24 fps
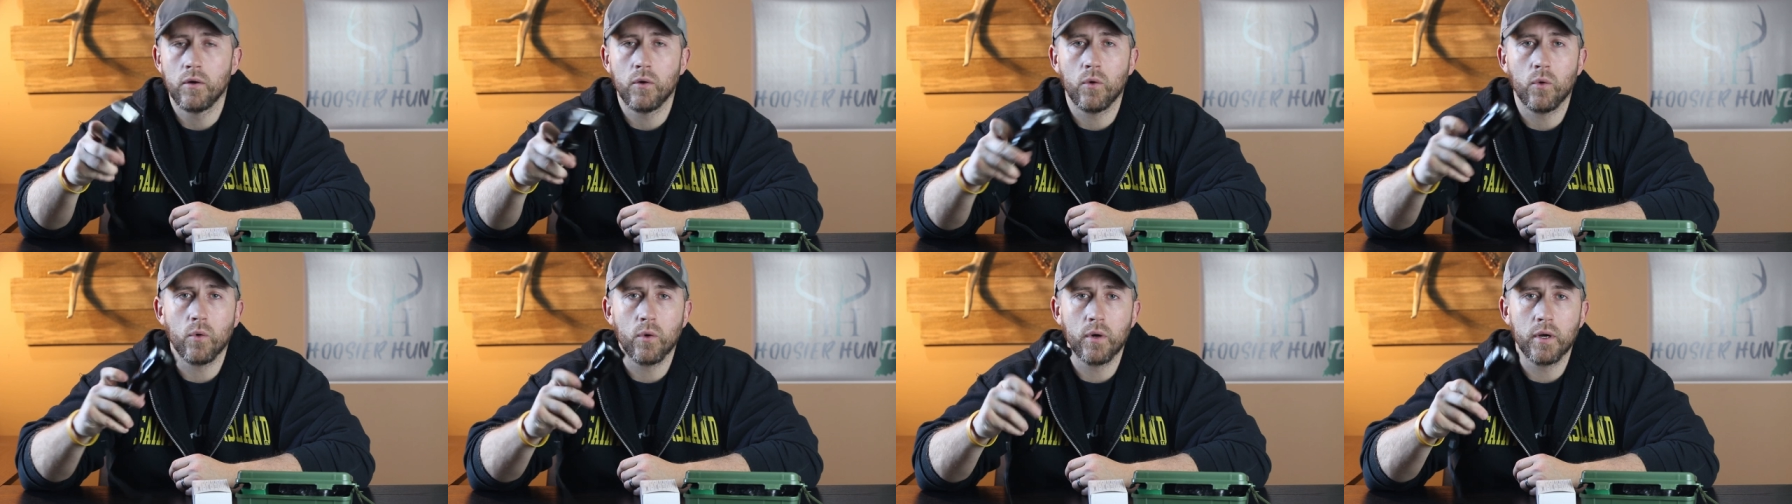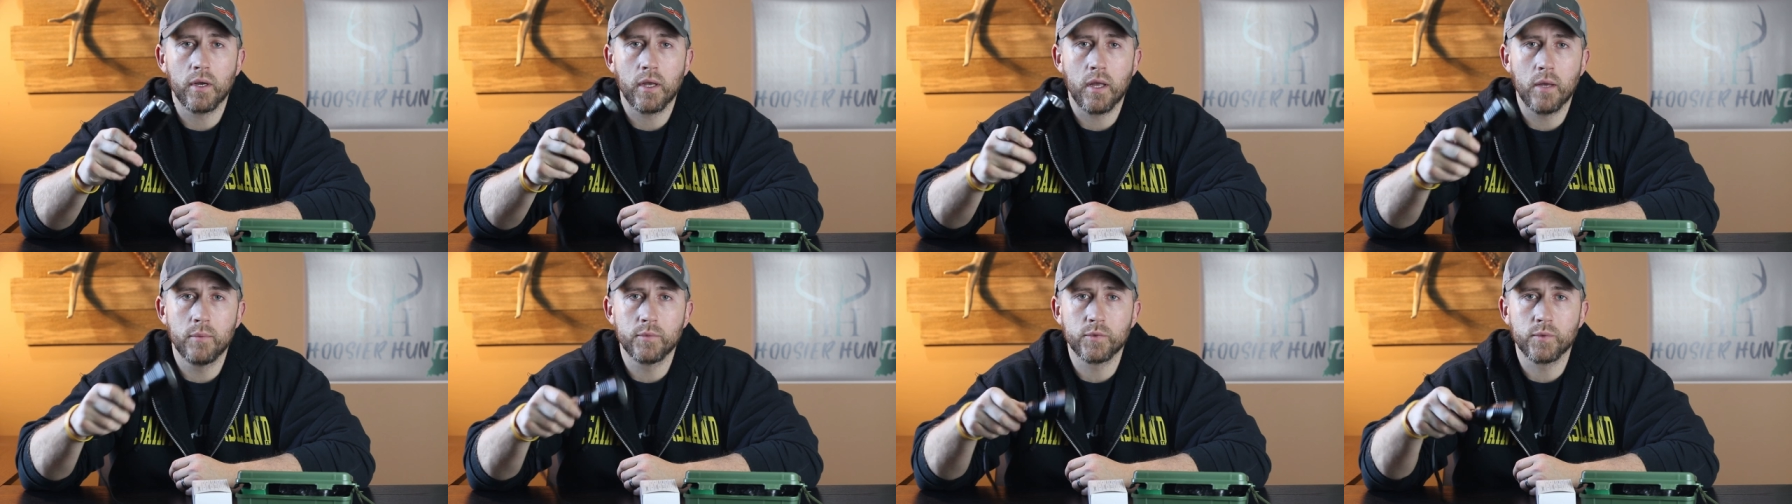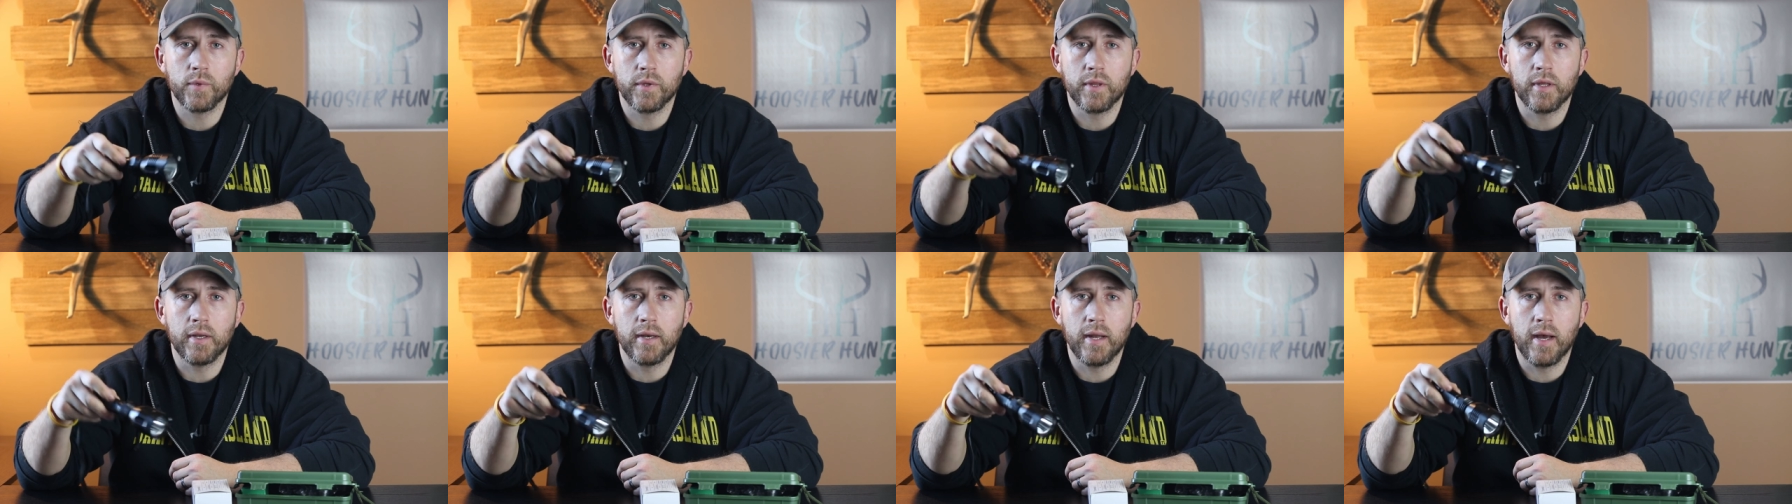or it comes
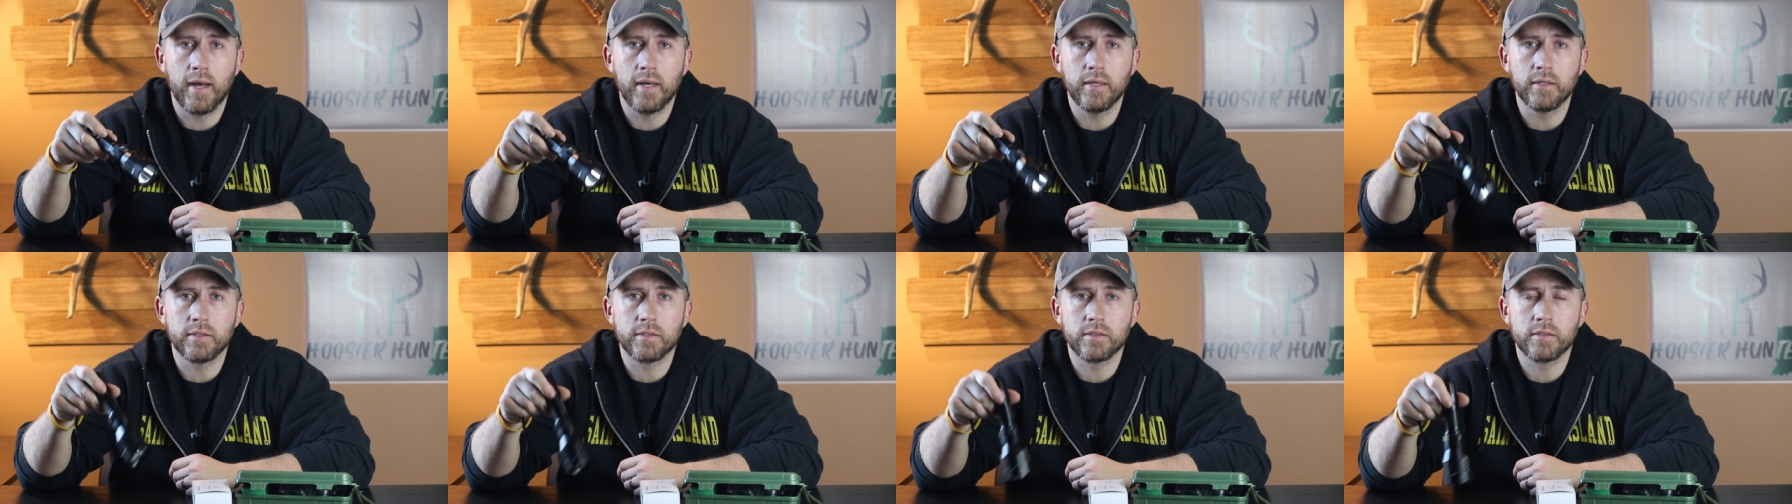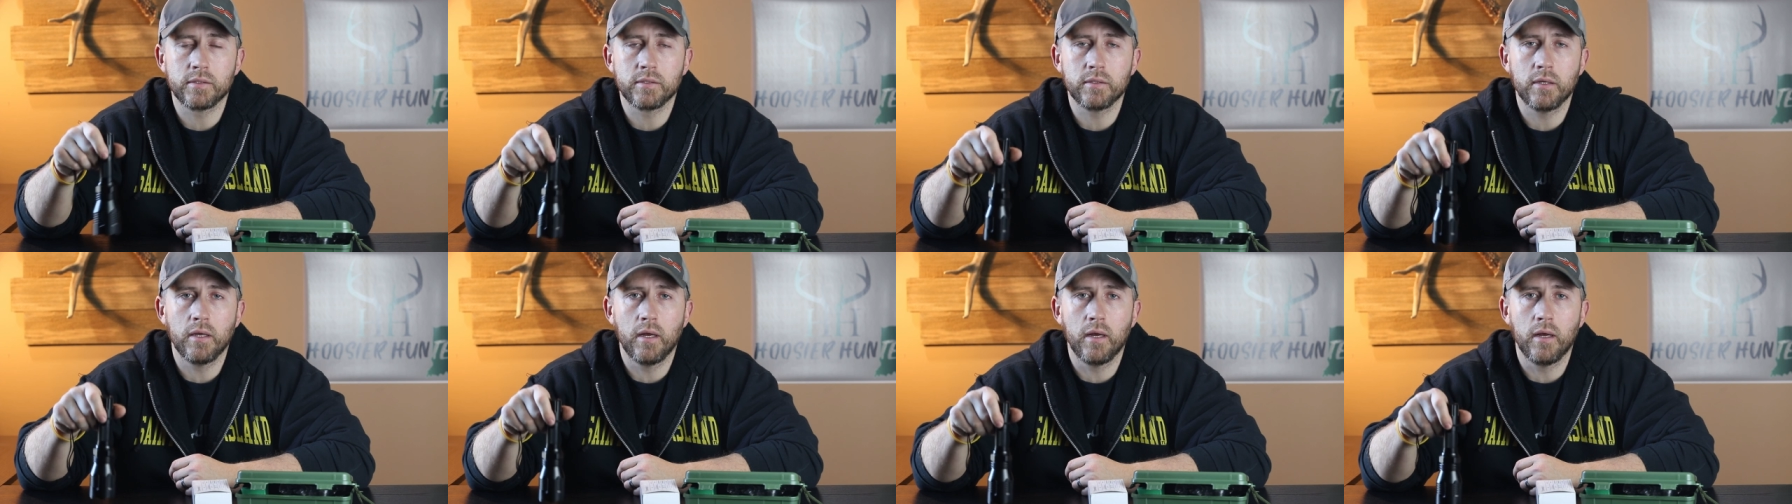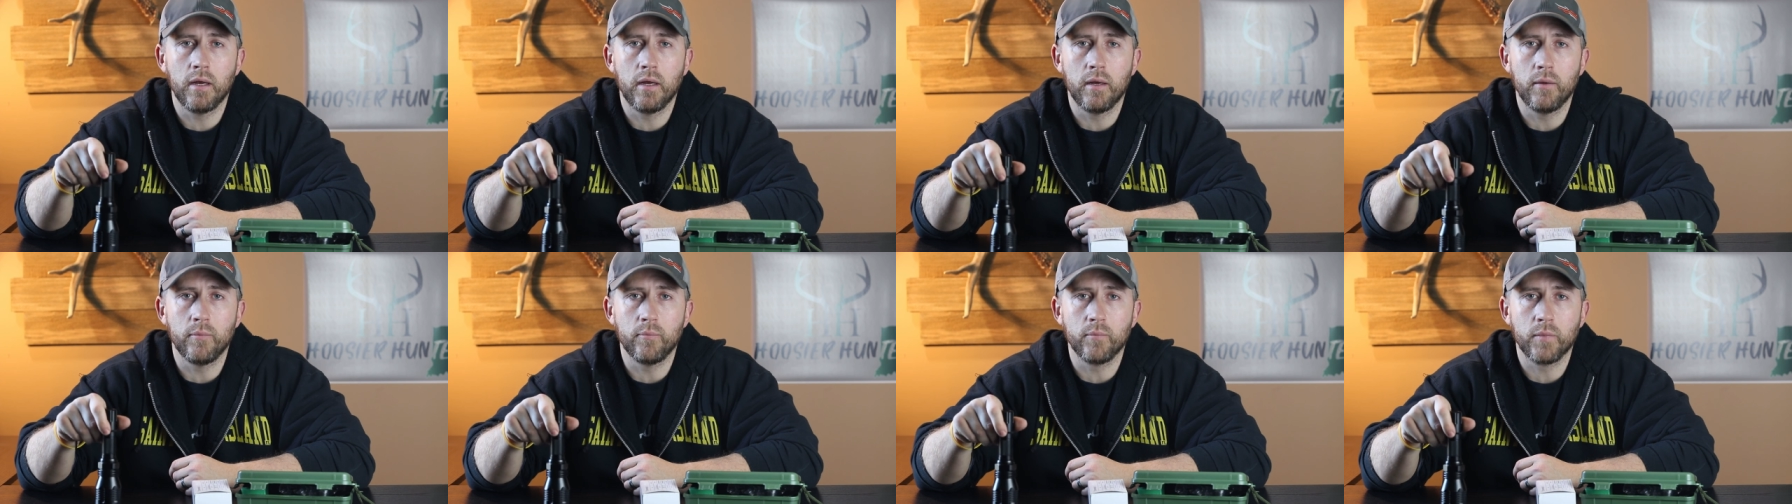with a nice
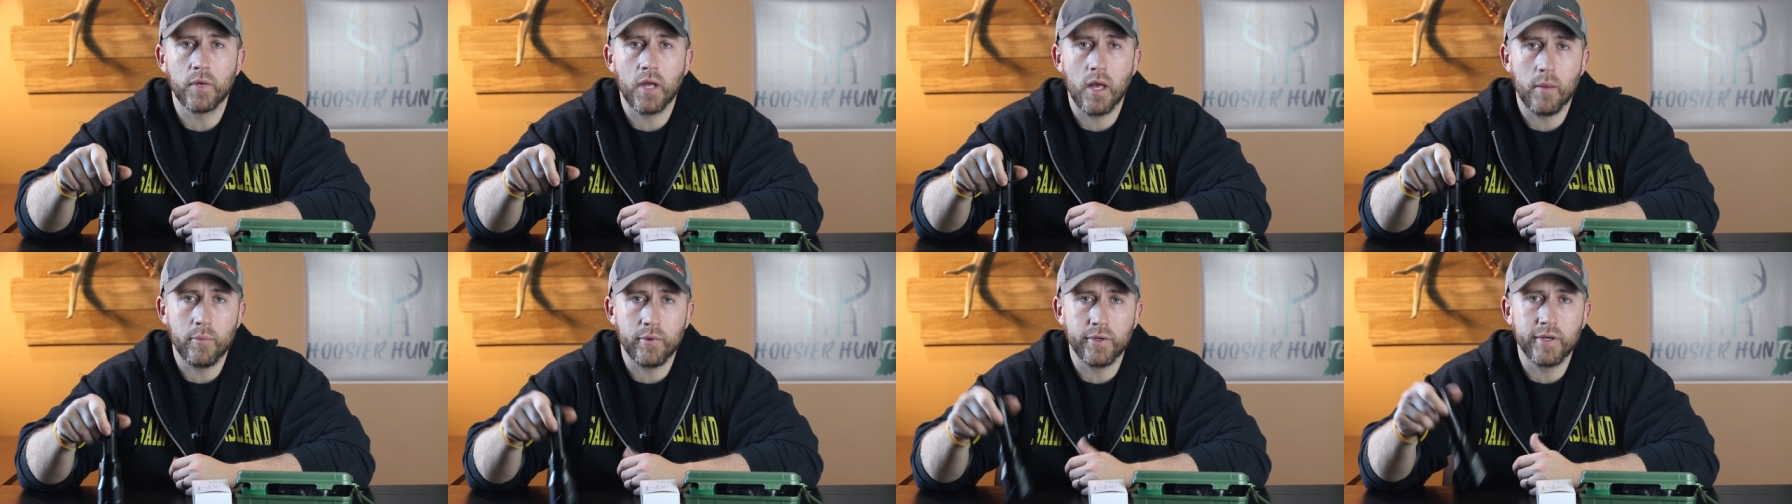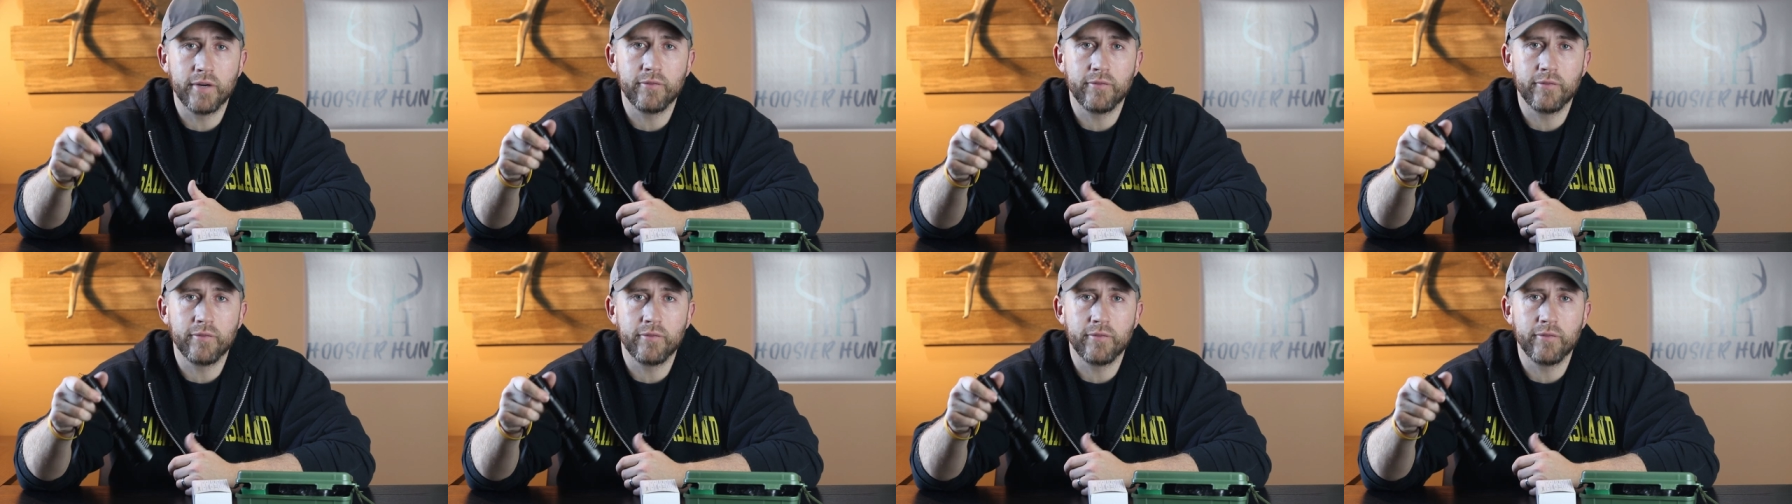couple